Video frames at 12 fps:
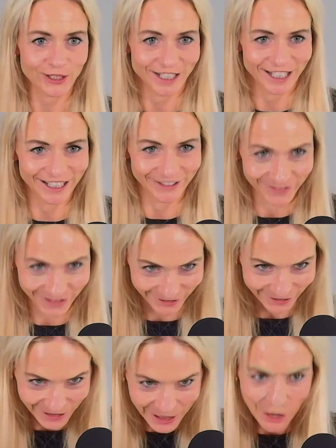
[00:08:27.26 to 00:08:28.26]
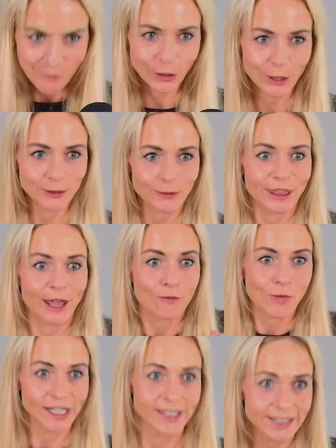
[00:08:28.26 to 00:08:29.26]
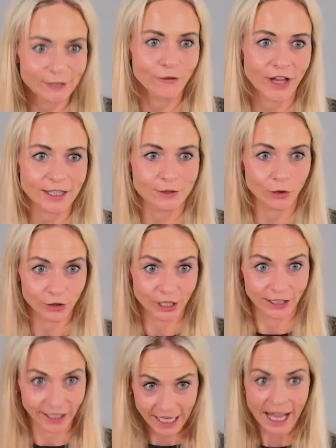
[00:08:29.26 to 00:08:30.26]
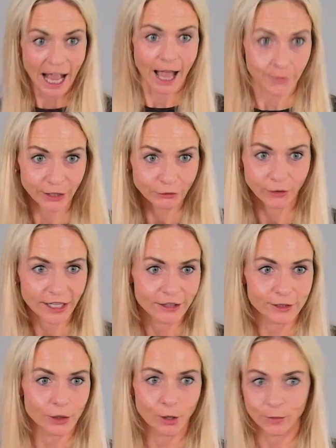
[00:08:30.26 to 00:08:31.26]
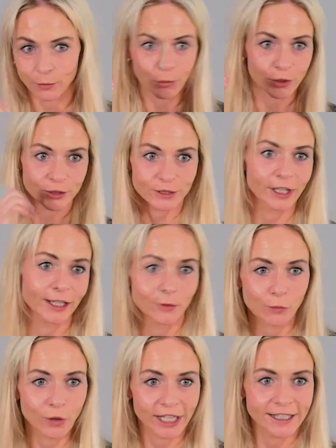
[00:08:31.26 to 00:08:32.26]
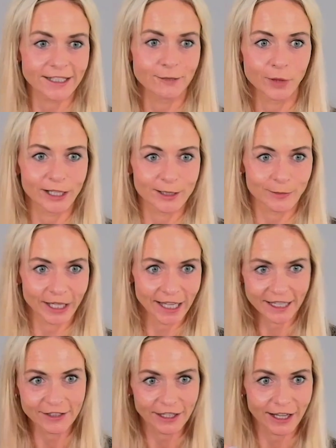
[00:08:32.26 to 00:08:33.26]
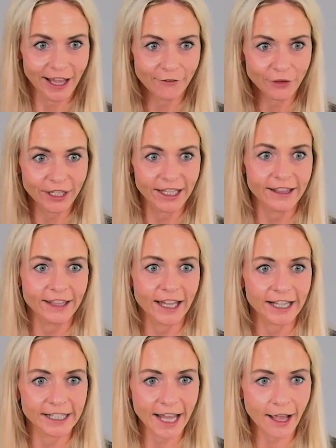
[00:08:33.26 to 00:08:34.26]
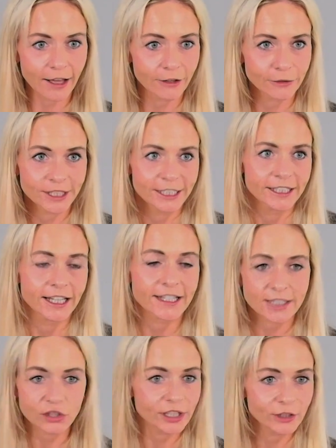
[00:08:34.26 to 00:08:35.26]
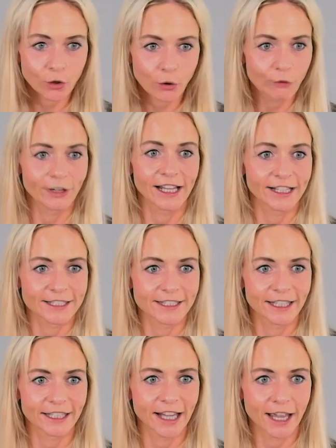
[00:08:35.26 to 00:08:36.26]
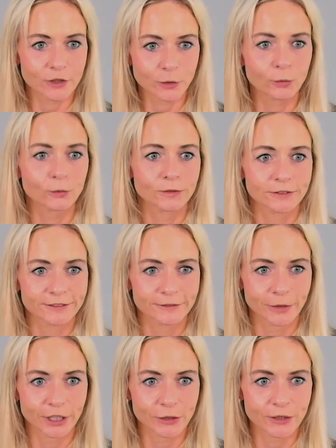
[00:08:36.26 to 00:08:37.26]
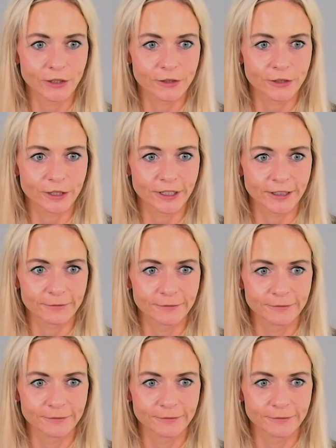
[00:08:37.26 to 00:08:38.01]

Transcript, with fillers: see all the rows with their weighted vests on and like, am I right at the top and what's like 180 minus my age and I have I hit that and now it's actually not relaxing at all when you start to do that.